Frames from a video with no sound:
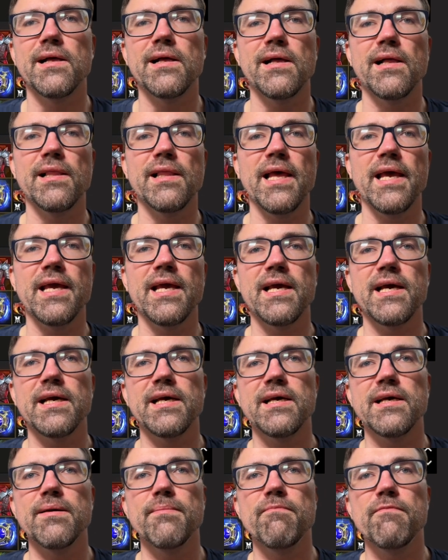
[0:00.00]
like
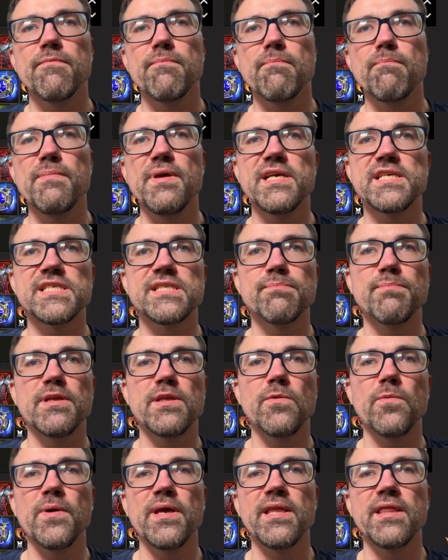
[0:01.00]
a mix
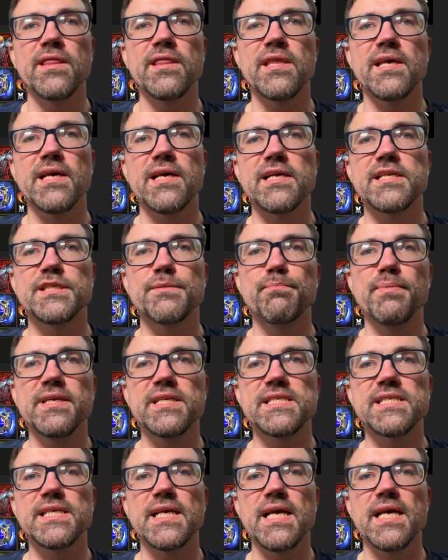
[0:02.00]
between the speed
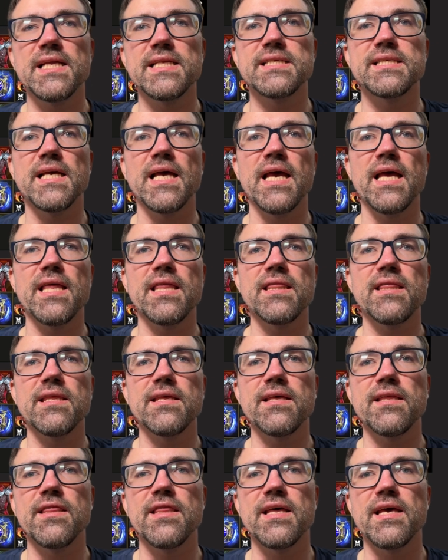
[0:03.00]
set and
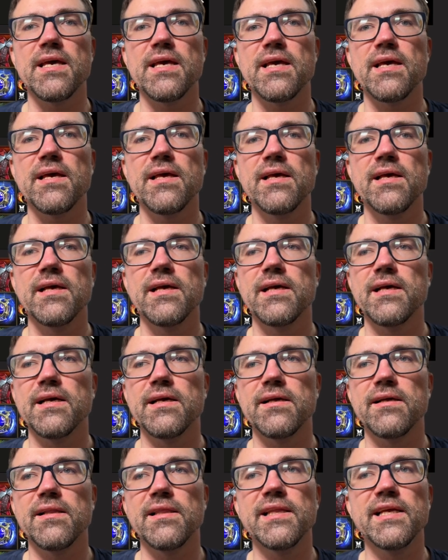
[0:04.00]
the
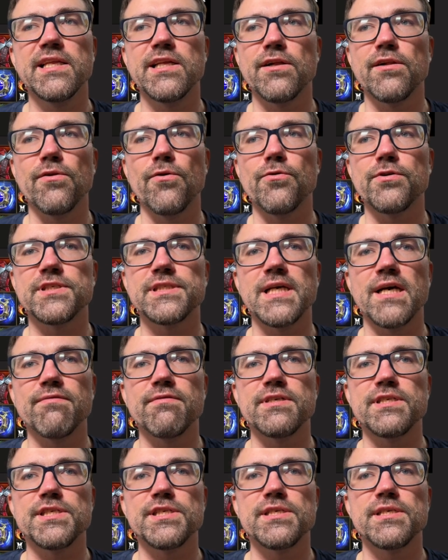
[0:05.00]
lethal or
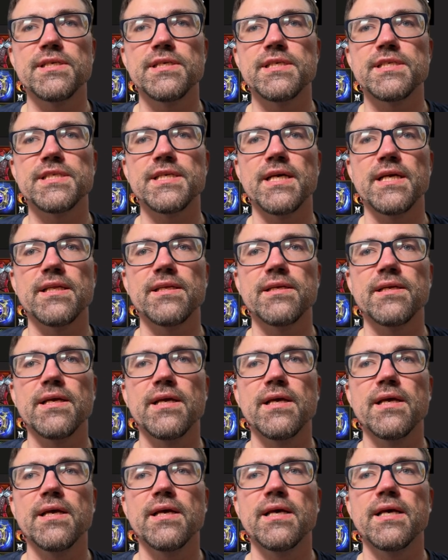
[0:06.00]
savage set.
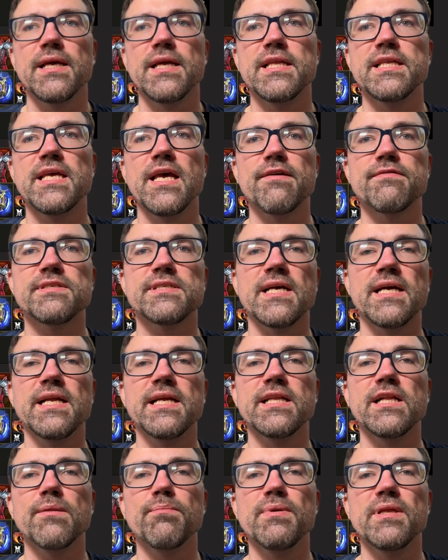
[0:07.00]
It gives a
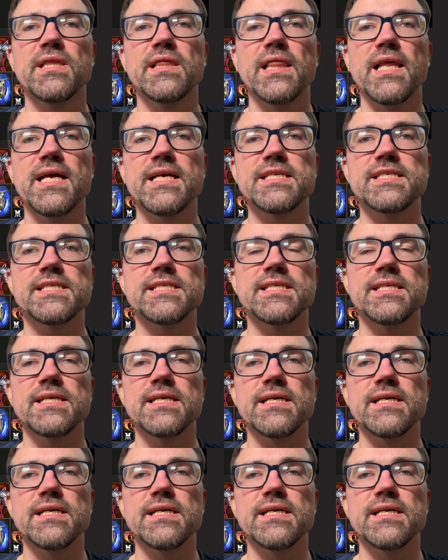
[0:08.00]
little bit less